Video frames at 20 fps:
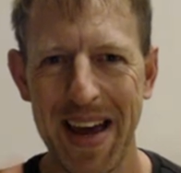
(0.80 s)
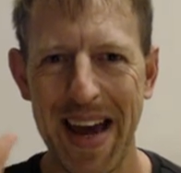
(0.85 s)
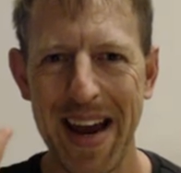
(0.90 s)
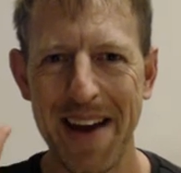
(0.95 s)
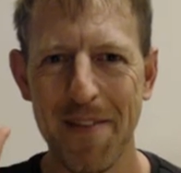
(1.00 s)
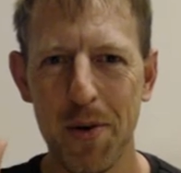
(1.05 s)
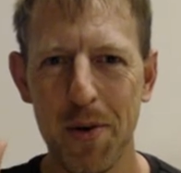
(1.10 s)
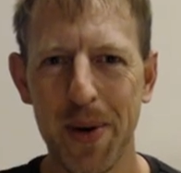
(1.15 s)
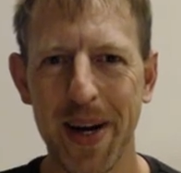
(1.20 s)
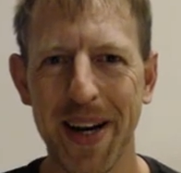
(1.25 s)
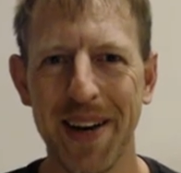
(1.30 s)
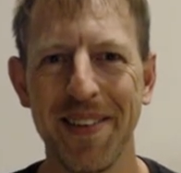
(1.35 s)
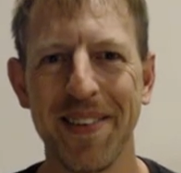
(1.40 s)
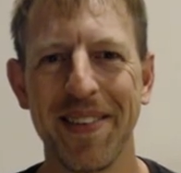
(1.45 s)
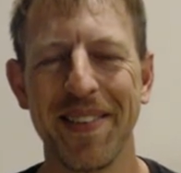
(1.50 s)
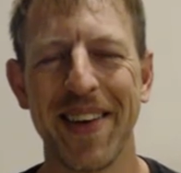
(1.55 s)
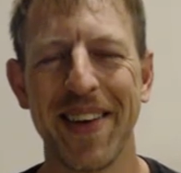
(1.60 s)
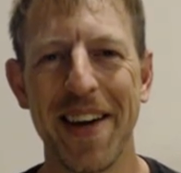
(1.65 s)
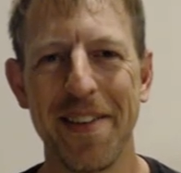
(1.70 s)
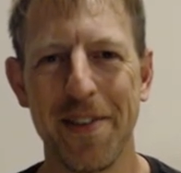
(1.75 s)
Hey everyone,
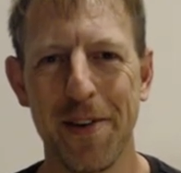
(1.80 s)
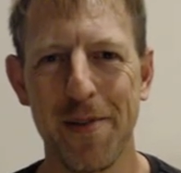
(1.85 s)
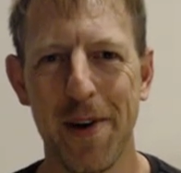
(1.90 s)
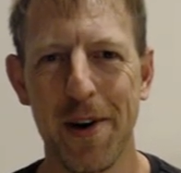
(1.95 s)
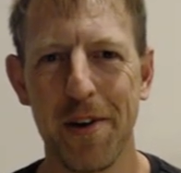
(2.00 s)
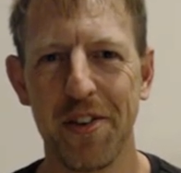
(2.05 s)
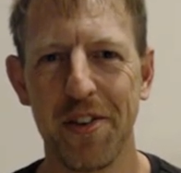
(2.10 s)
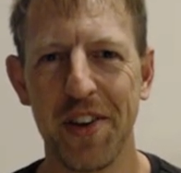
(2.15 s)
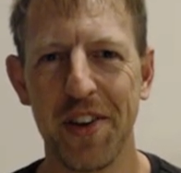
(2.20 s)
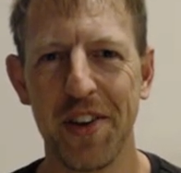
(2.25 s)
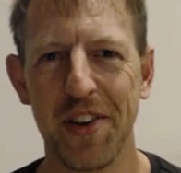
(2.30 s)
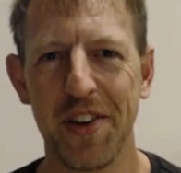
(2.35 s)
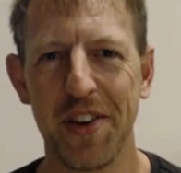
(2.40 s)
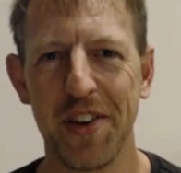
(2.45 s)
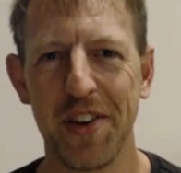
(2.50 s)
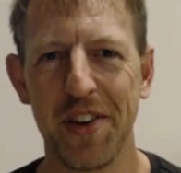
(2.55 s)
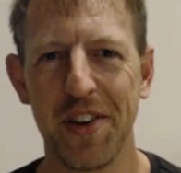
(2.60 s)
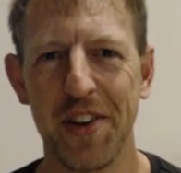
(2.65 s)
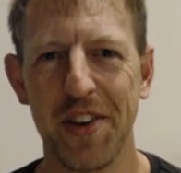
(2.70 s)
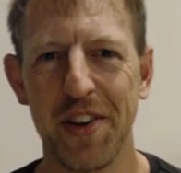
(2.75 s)
Nathan Rose
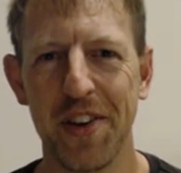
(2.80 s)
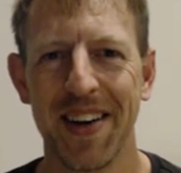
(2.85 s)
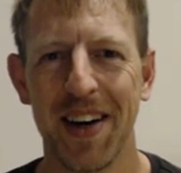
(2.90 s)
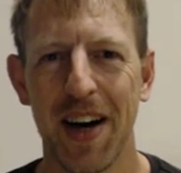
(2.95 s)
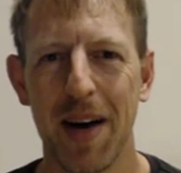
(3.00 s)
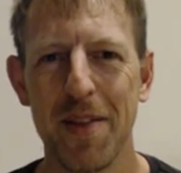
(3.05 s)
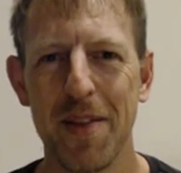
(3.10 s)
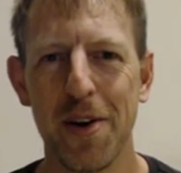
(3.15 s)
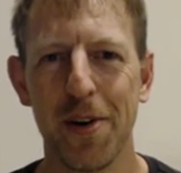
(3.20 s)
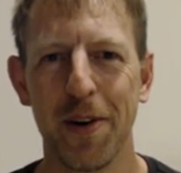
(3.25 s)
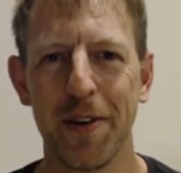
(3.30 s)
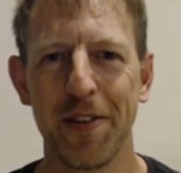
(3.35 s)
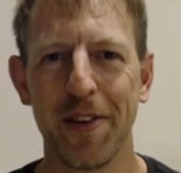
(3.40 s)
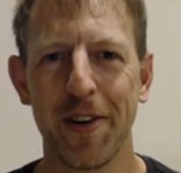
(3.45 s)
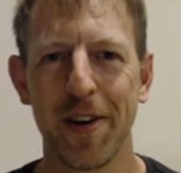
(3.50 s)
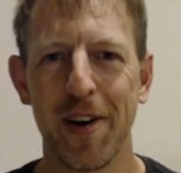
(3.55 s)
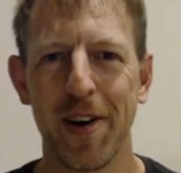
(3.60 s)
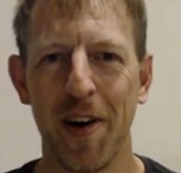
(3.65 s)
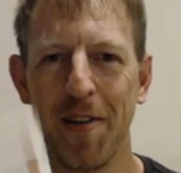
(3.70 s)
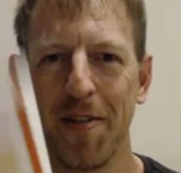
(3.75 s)
here. I'm the
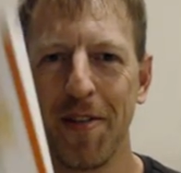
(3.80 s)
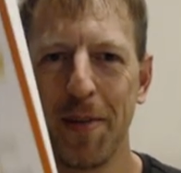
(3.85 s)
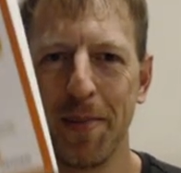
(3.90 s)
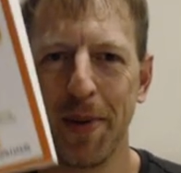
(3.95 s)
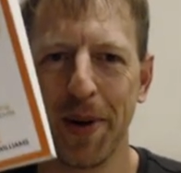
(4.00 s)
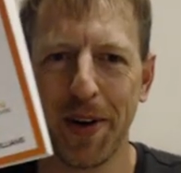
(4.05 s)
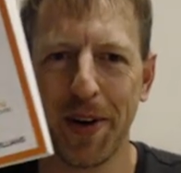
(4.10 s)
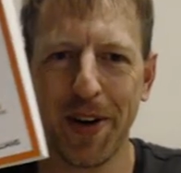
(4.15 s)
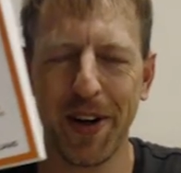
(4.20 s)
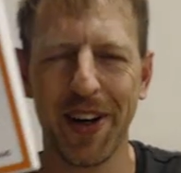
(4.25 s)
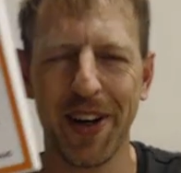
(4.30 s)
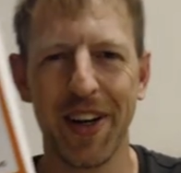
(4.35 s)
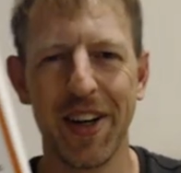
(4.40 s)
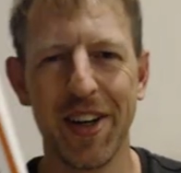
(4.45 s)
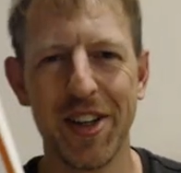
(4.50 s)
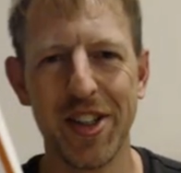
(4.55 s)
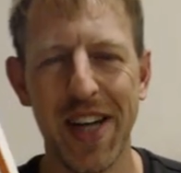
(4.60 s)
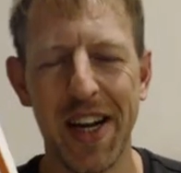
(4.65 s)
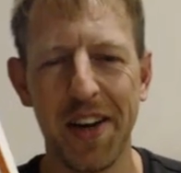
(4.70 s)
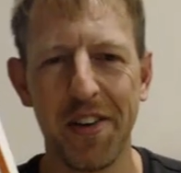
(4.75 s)
author of the book
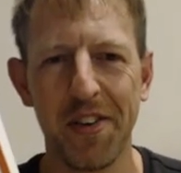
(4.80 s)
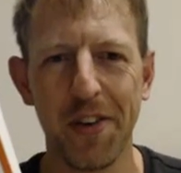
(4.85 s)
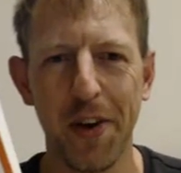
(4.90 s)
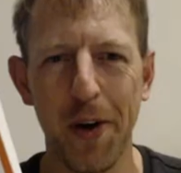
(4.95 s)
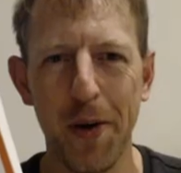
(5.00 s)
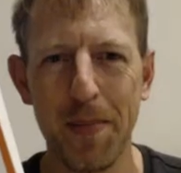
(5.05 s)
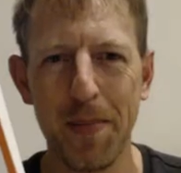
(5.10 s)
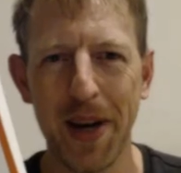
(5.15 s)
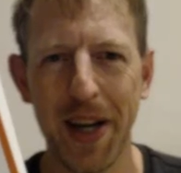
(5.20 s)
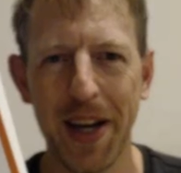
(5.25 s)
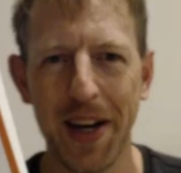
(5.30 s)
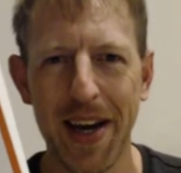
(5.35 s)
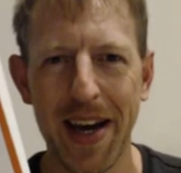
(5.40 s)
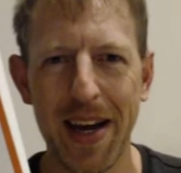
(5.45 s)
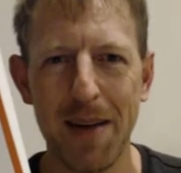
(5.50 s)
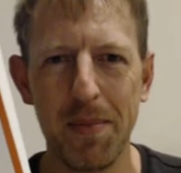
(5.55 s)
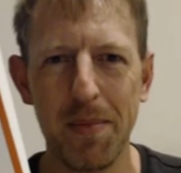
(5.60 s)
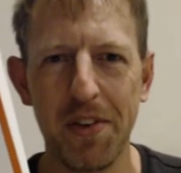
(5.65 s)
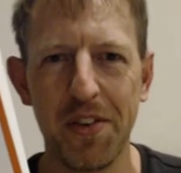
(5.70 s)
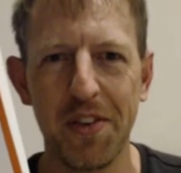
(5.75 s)
Chess Opening
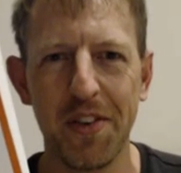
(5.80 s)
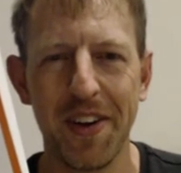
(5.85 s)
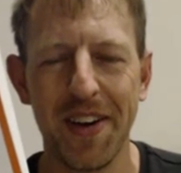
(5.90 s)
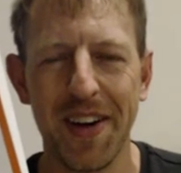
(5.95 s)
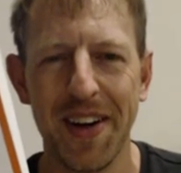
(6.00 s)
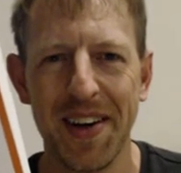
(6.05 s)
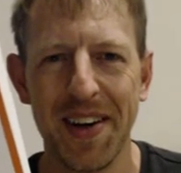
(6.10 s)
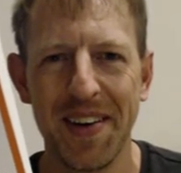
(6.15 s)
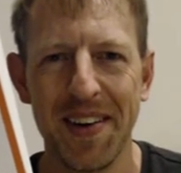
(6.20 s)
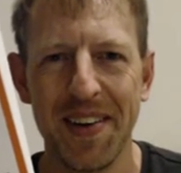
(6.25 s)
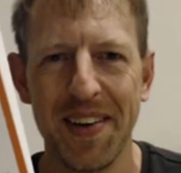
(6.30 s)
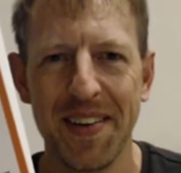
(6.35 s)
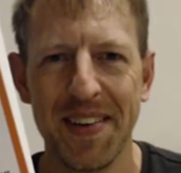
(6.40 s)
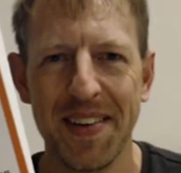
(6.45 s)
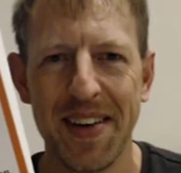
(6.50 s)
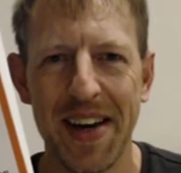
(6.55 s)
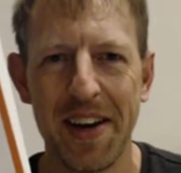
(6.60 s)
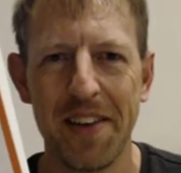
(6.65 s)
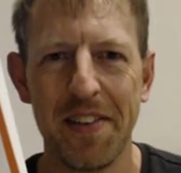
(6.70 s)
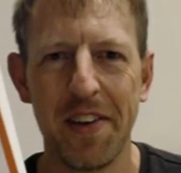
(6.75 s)
Names,
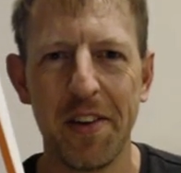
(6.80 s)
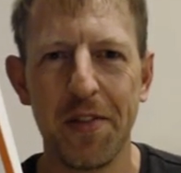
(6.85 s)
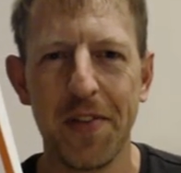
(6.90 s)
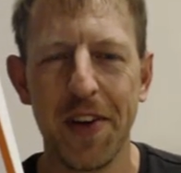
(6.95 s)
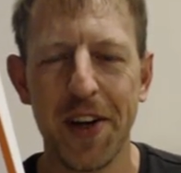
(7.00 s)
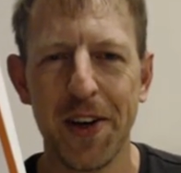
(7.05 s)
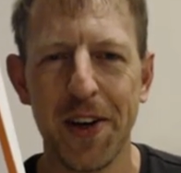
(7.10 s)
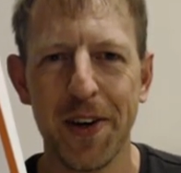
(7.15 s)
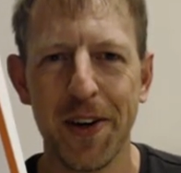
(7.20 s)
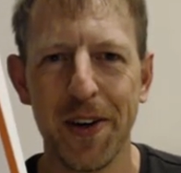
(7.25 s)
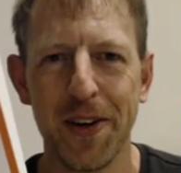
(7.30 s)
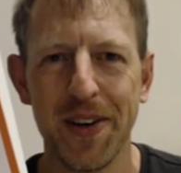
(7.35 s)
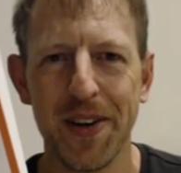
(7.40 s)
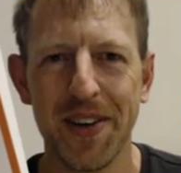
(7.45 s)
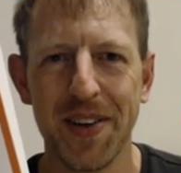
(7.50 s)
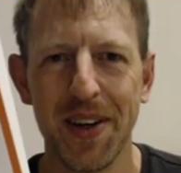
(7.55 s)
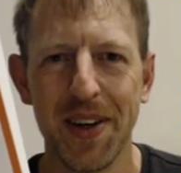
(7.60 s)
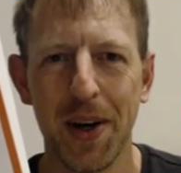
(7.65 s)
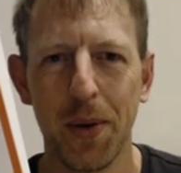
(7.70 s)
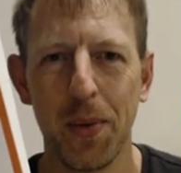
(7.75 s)
and in this
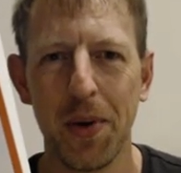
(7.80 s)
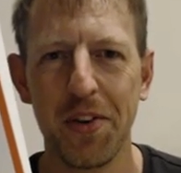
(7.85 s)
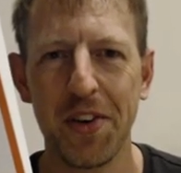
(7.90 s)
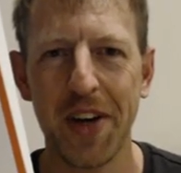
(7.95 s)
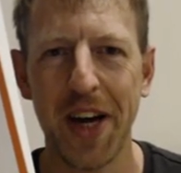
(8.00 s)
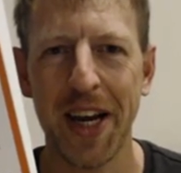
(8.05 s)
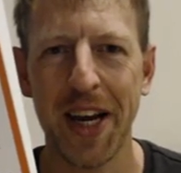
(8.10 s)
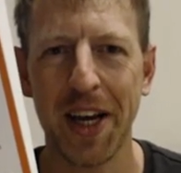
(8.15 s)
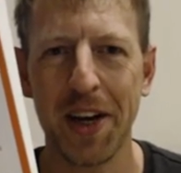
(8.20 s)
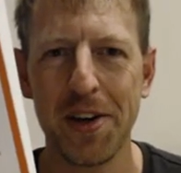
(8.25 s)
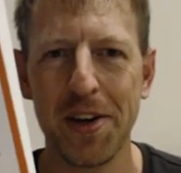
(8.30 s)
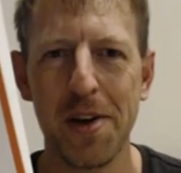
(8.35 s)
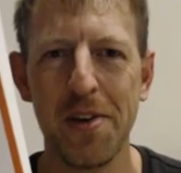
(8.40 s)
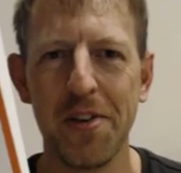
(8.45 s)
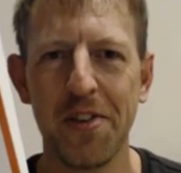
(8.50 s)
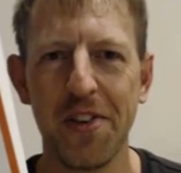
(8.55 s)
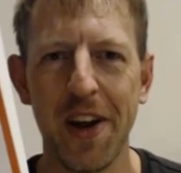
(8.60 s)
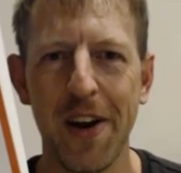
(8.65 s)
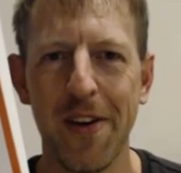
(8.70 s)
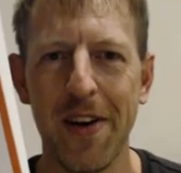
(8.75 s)
video we're starting a new
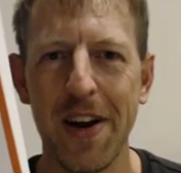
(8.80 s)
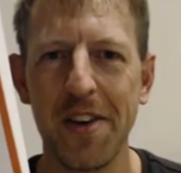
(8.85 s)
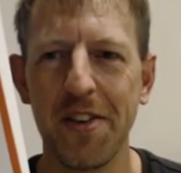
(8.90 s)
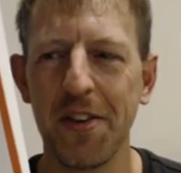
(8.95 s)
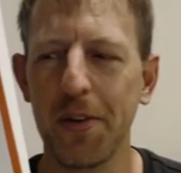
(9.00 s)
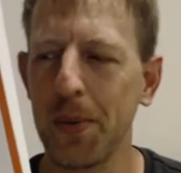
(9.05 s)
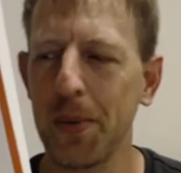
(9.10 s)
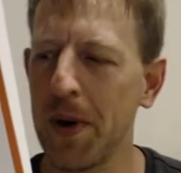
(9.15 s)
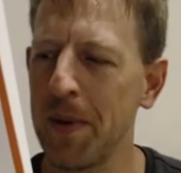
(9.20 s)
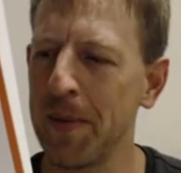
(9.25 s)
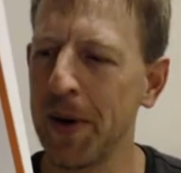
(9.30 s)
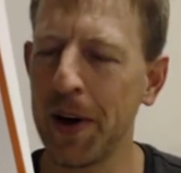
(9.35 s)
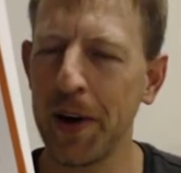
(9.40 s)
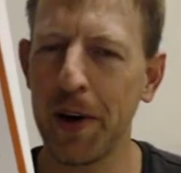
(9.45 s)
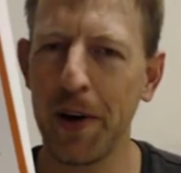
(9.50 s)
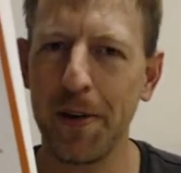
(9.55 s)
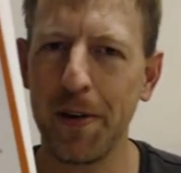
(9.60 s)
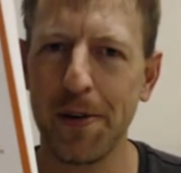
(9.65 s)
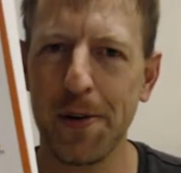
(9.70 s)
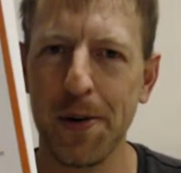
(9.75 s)
series where I'm going to
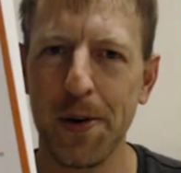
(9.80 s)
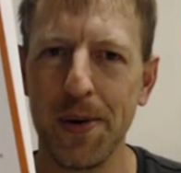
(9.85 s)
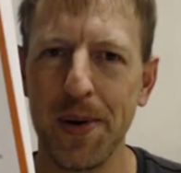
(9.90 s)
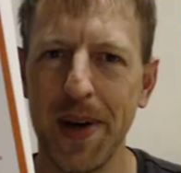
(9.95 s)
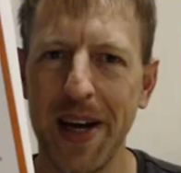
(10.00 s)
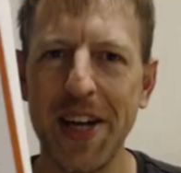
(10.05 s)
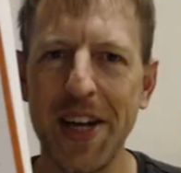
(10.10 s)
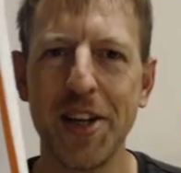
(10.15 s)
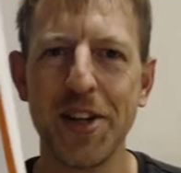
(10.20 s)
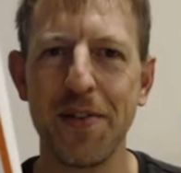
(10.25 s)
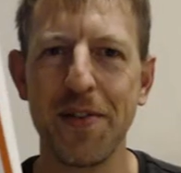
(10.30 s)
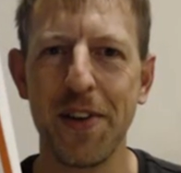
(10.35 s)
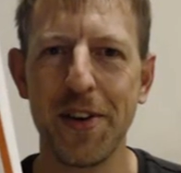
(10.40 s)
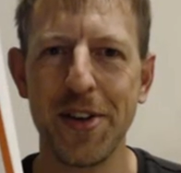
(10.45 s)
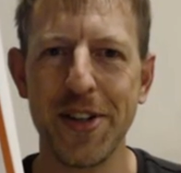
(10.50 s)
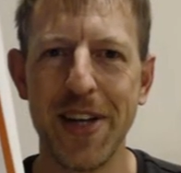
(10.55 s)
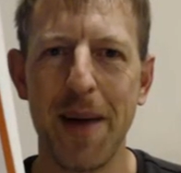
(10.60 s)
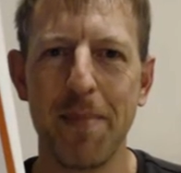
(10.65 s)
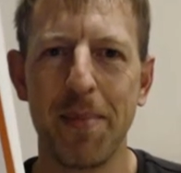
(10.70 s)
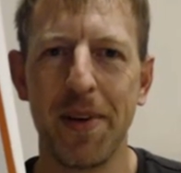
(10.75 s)
go through each of the
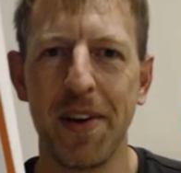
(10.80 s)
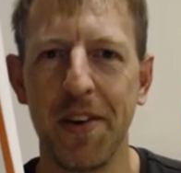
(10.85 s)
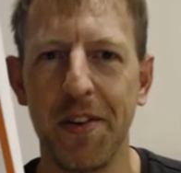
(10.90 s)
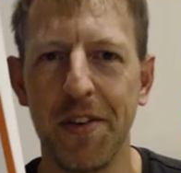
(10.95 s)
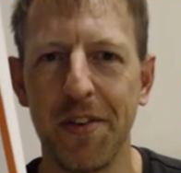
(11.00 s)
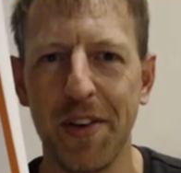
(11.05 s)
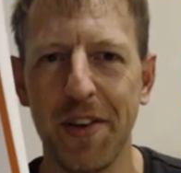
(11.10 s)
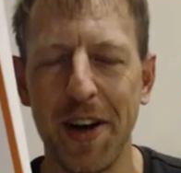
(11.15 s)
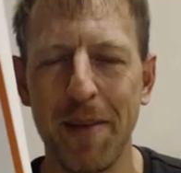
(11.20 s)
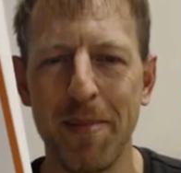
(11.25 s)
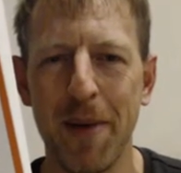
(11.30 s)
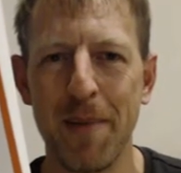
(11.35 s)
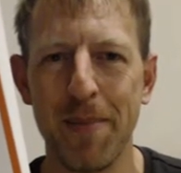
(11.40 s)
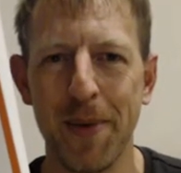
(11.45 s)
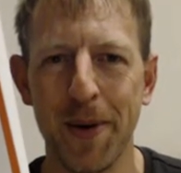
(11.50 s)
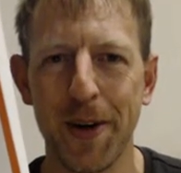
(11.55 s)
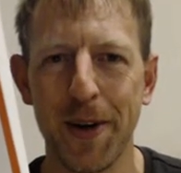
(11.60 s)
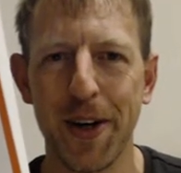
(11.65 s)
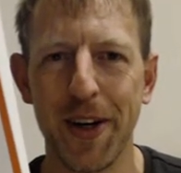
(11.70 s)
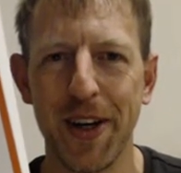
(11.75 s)
chapters in my
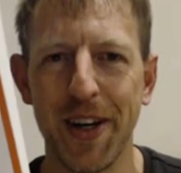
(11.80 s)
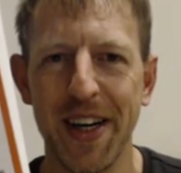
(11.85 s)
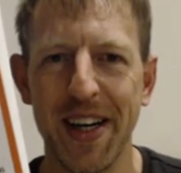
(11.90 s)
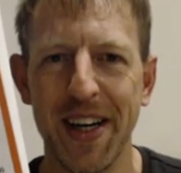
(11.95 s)
book